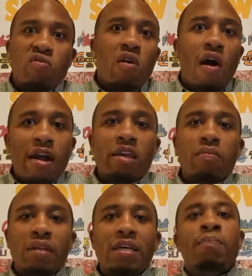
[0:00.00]
who's
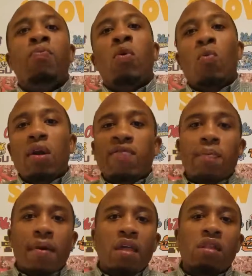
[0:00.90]
arguably one of the
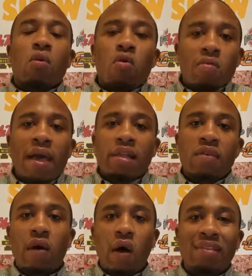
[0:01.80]
best quarterbacks
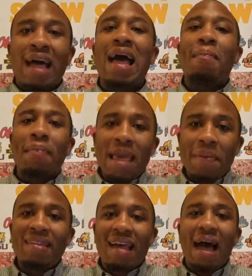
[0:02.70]
of all time,
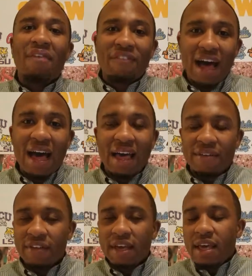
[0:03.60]
maybe top
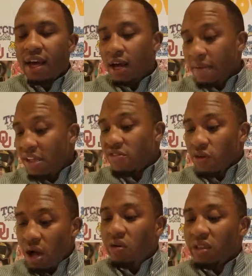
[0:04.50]
5. He
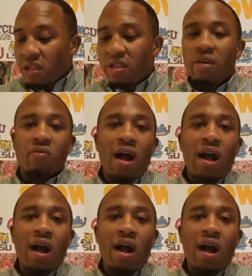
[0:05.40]
struggled this year.